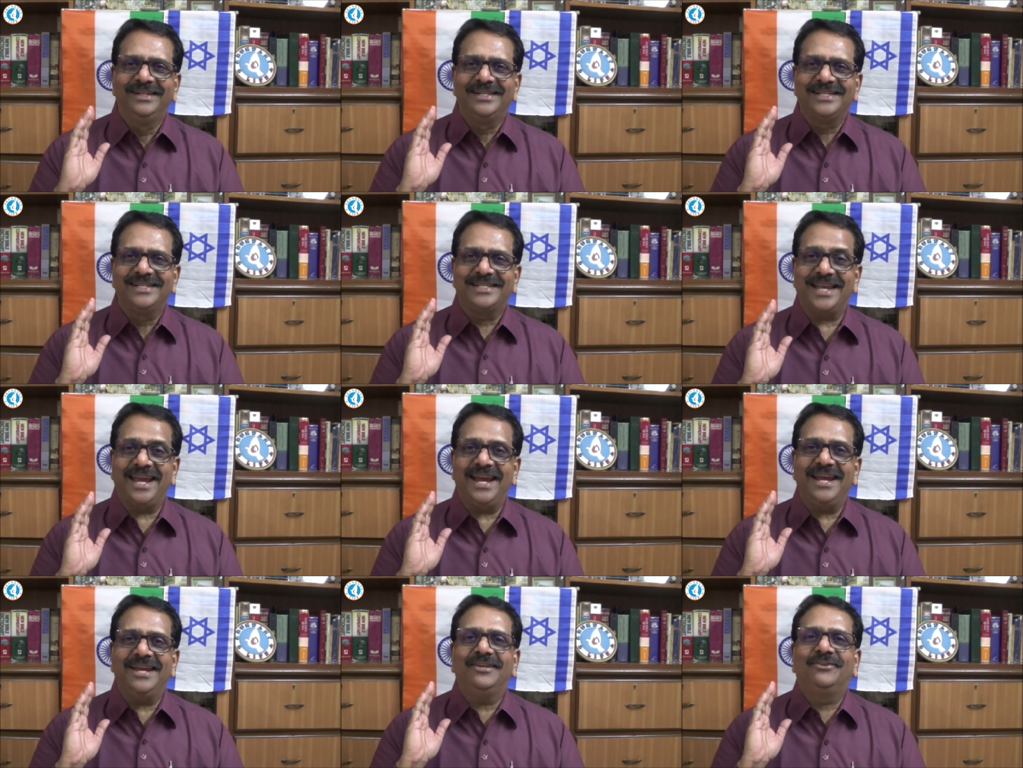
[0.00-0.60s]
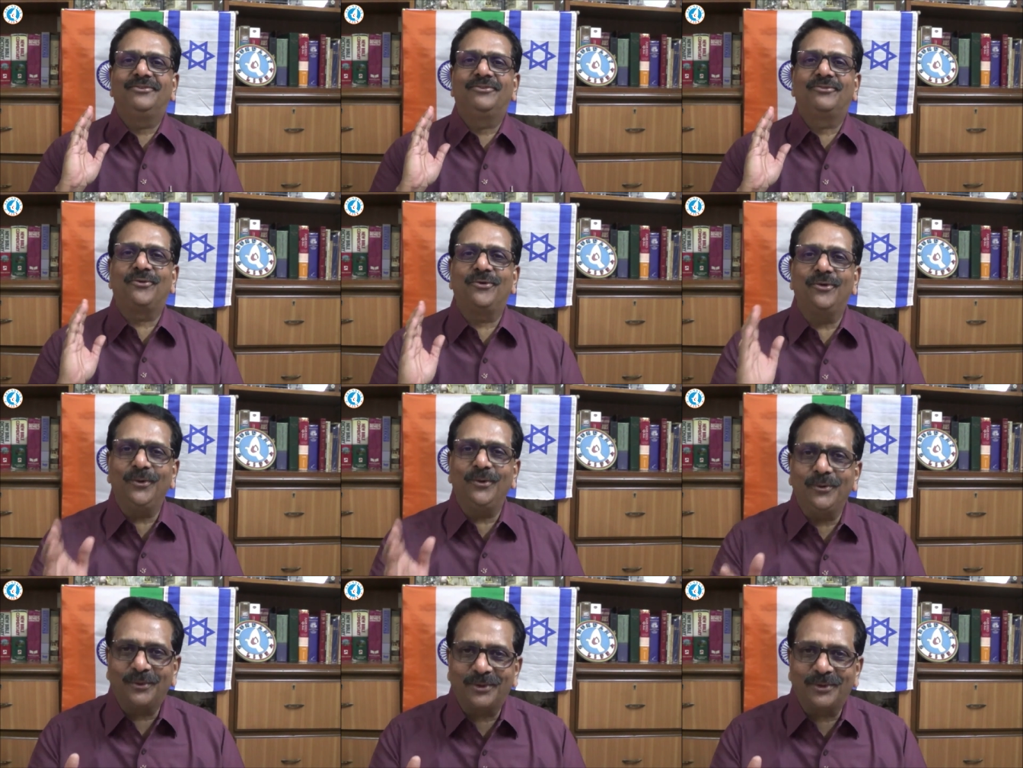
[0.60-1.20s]
Say,
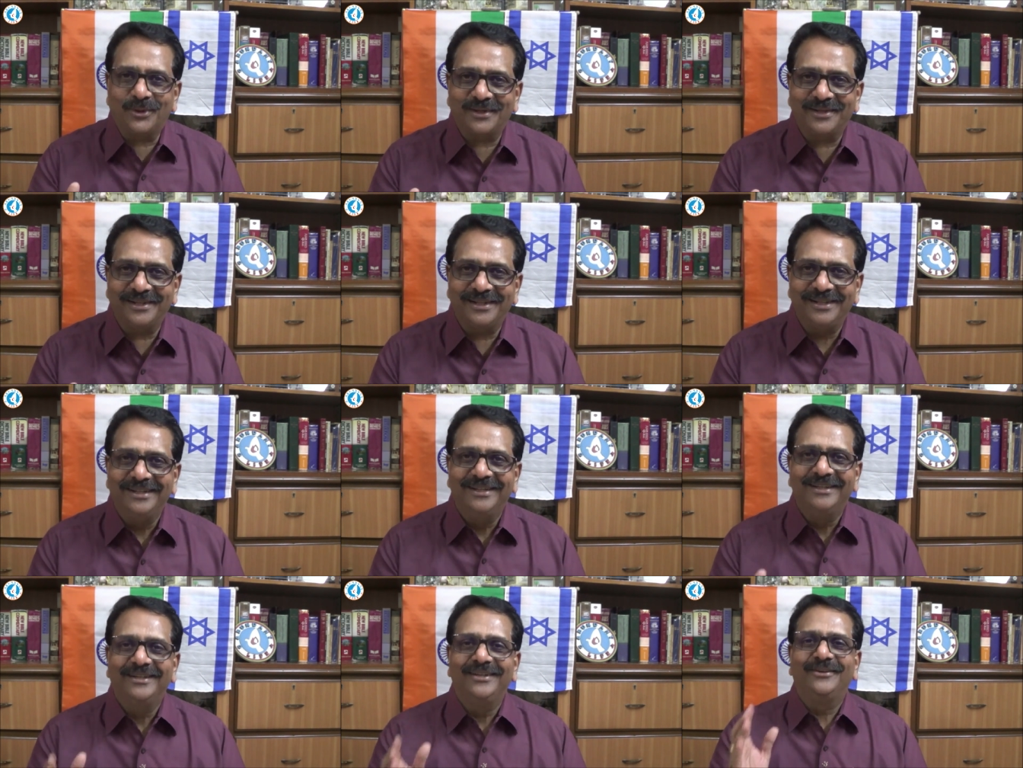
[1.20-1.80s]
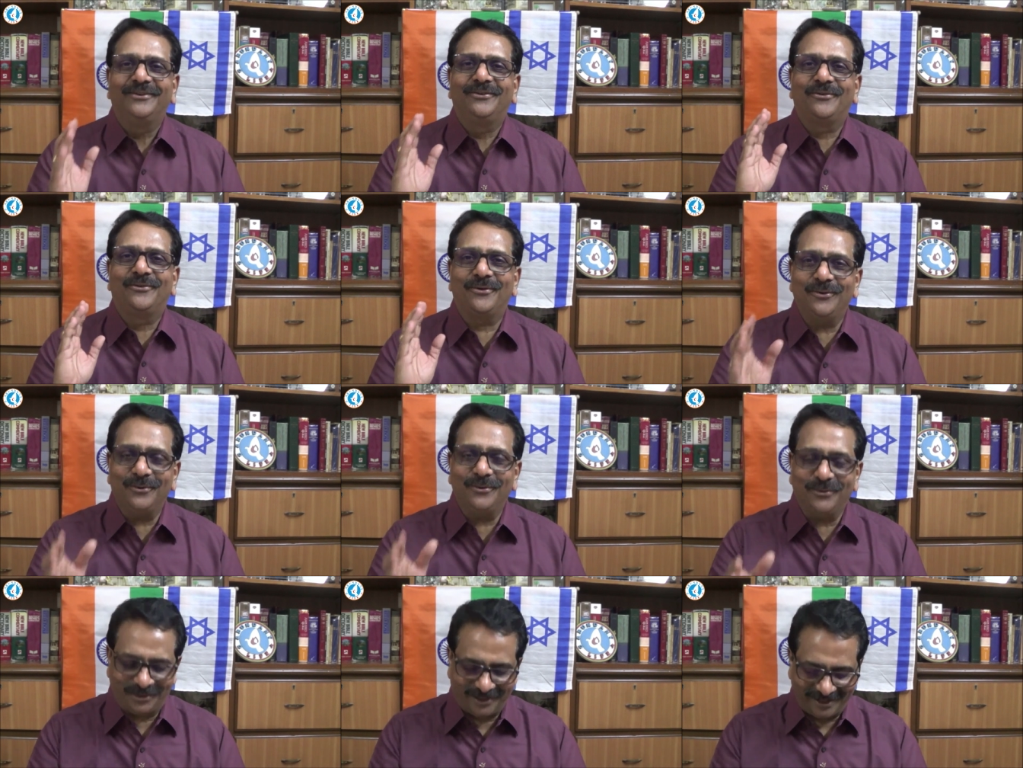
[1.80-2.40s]
truth,
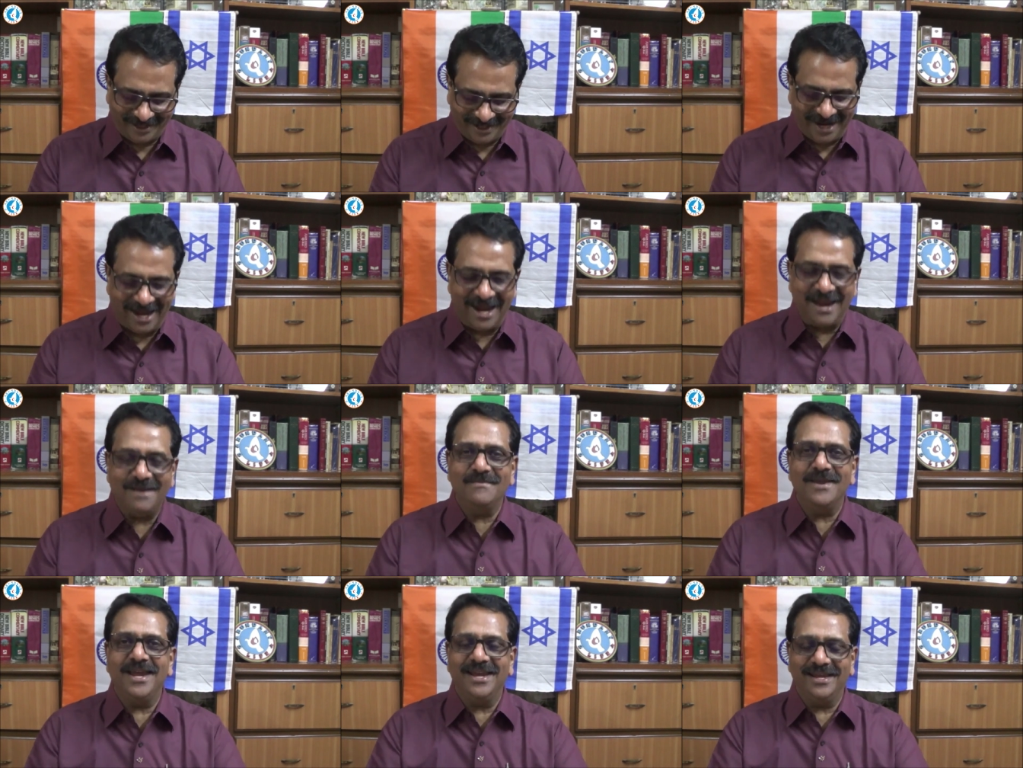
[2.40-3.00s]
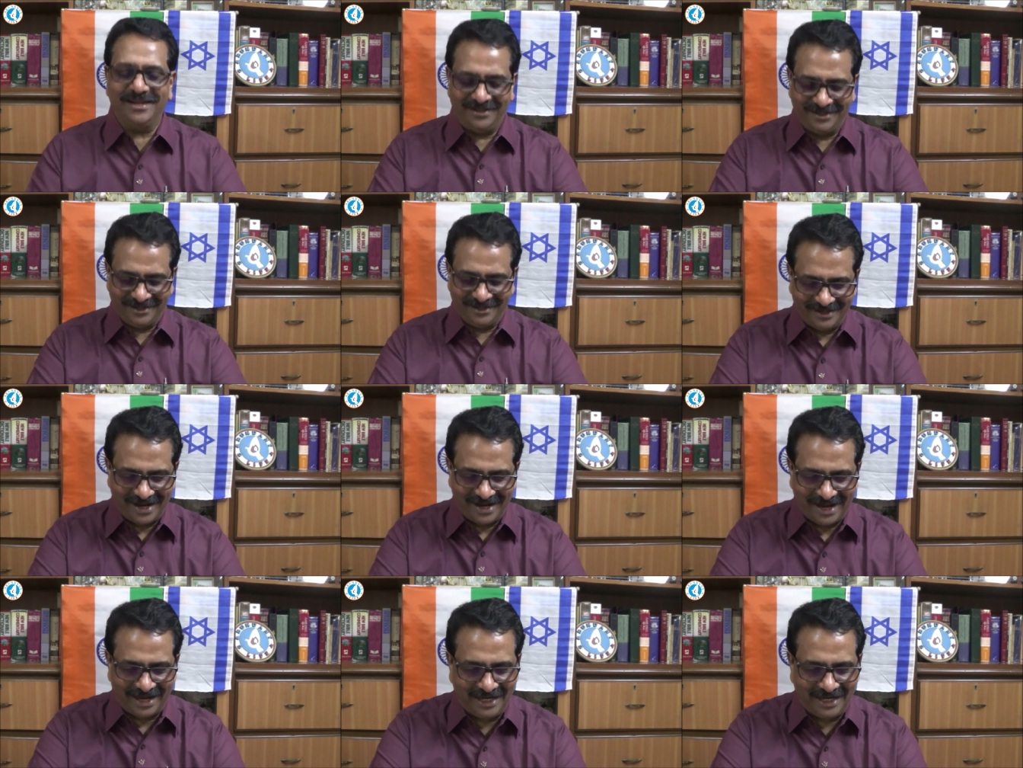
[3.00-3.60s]
truth, Amen.
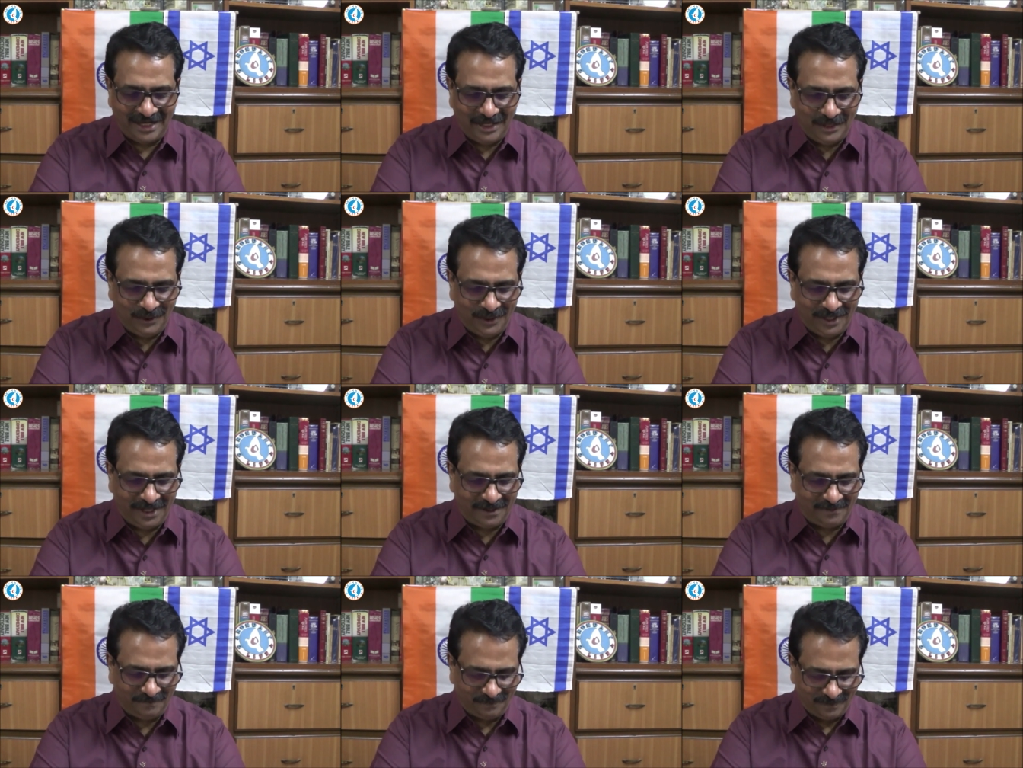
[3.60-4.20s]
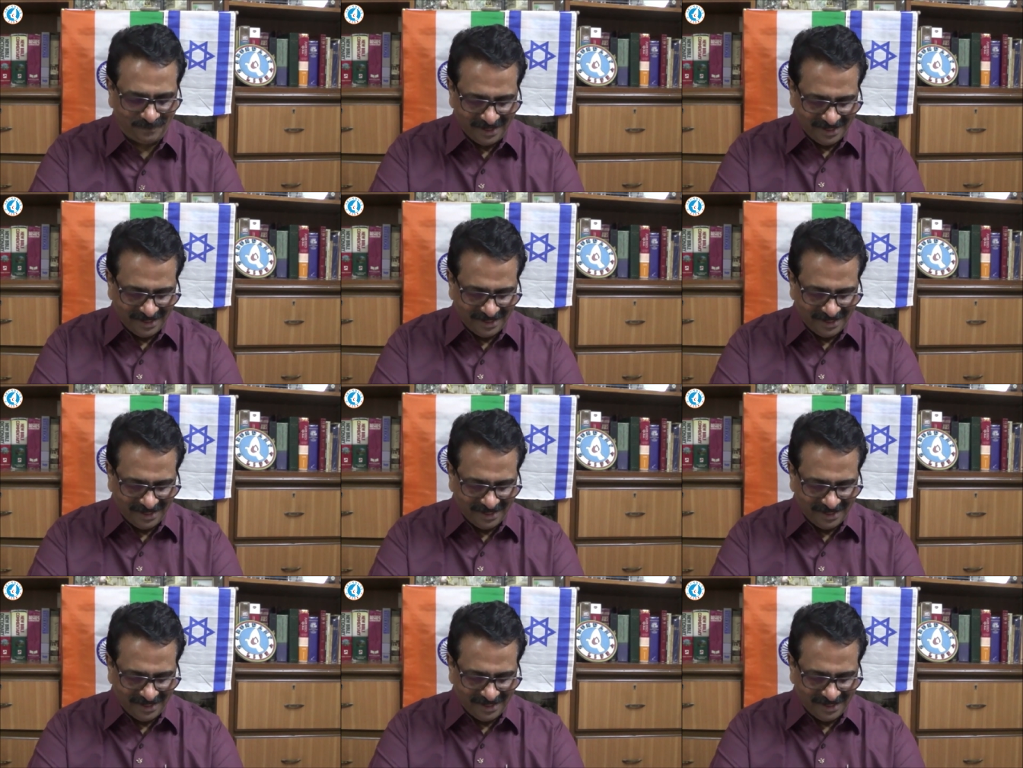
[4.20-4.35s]
Hallelujah.